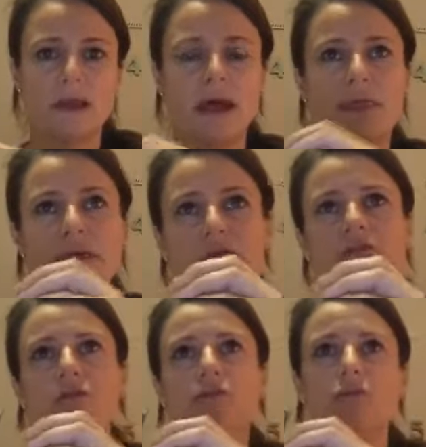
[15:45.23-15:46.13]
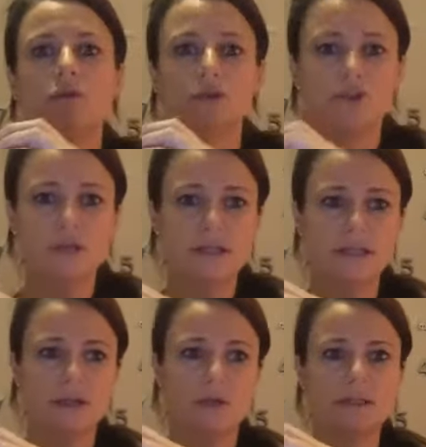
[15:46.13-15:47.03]
And therefore, if you're not
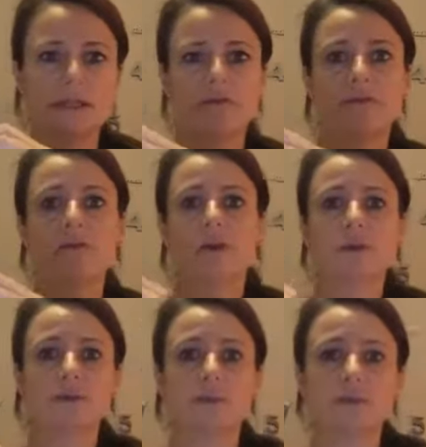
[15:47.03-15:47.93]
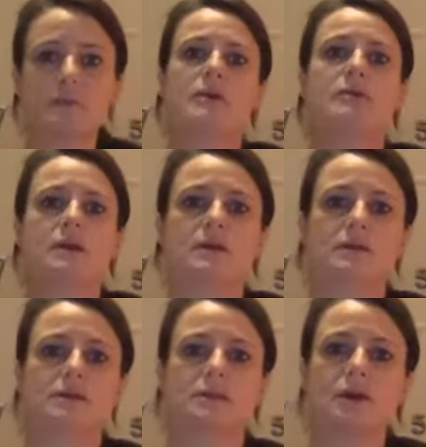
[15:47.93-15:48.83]
trusting yourself, you're going to
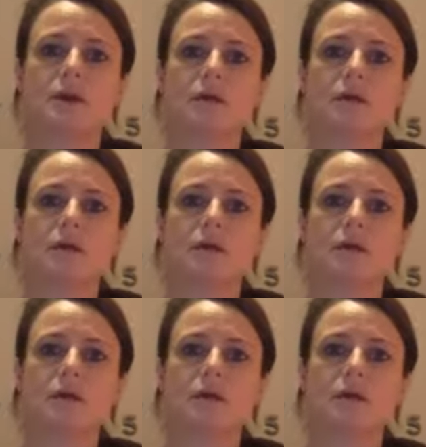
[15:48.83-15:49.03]
experience